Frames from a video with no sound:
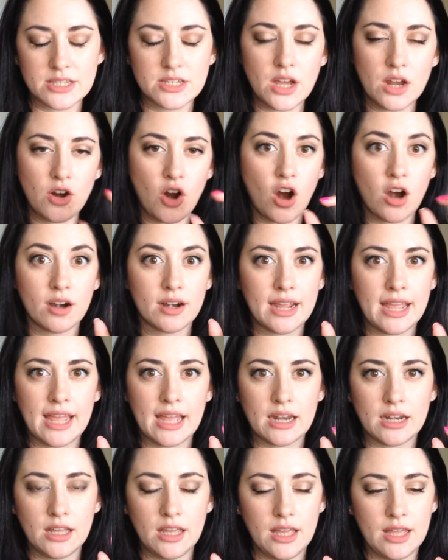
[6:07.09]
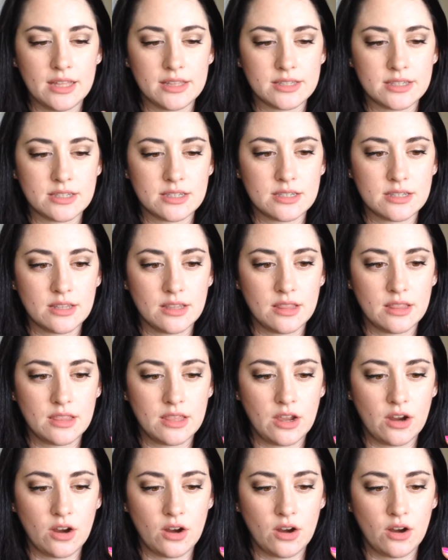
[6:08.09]
it's not a hard candy.
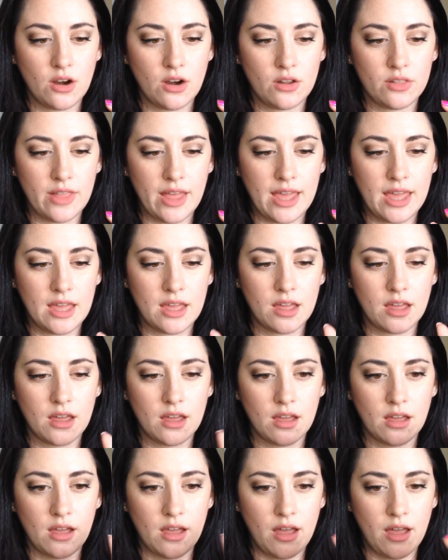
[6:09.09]
They're like